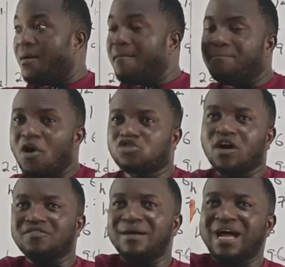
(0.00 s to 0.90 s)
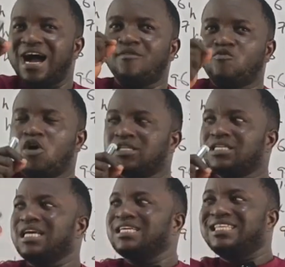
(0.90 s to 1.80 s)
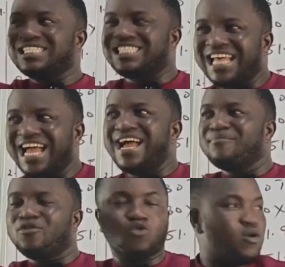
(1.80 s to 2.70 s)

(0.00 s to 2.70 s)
Both of them now have what? The same